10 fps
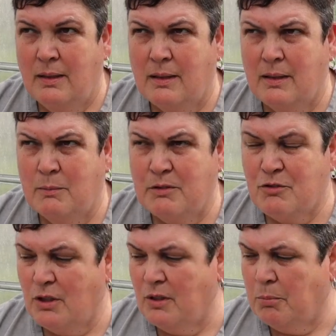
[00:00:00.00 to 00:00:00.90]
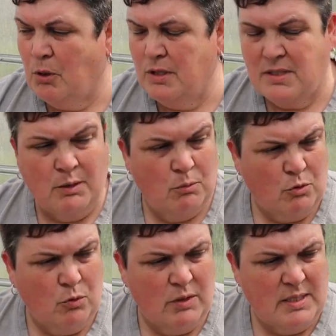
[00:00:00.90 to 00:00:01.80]
I've shut the polytunnel
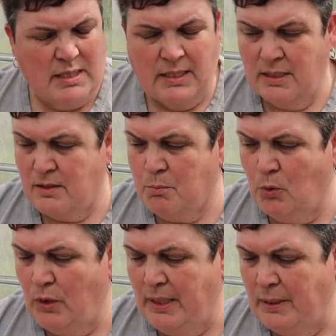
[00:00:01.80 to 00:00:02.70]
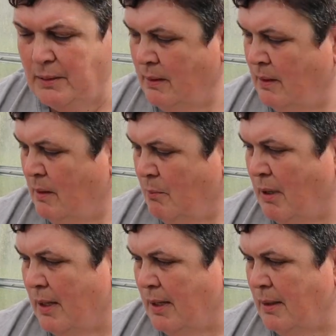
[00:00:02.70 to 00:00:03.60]
door this end, that's boiling.
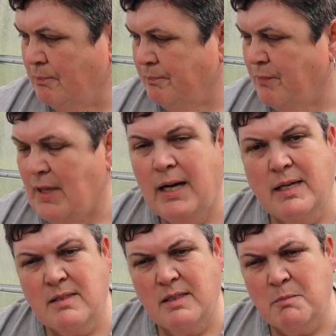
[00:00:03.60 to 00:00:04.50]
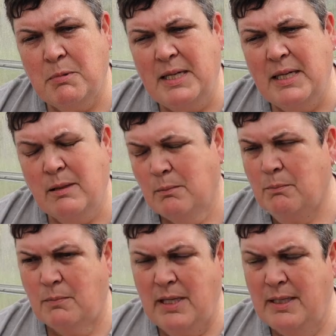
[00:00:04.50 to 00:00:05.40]
But yeah, so there's plenty,
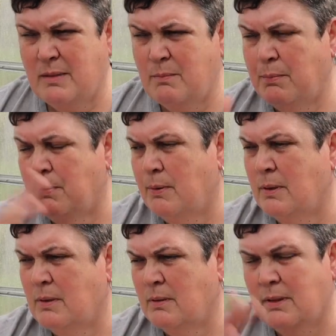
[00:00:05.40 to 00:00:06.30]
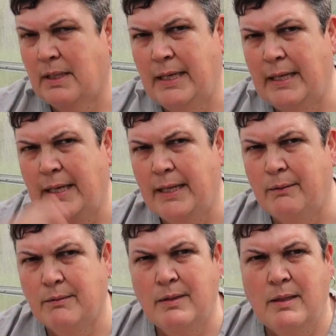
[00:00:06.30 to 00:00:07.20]
get
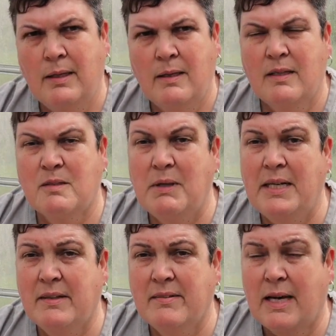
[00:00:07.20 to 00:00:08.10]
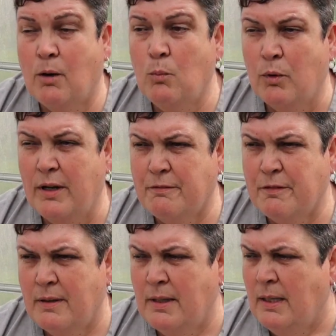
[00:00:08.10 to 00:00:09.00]
out. There's plenty to get on with.
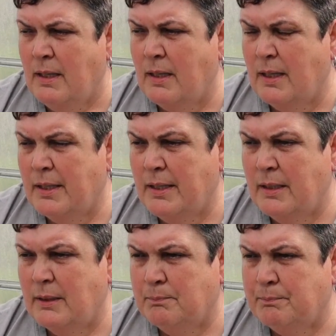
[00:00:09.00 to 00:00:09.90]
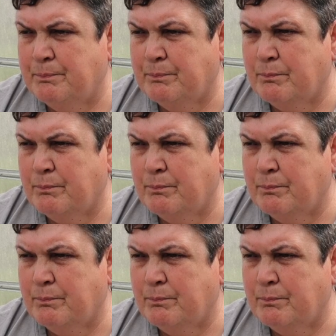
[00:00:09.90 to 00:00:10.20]
And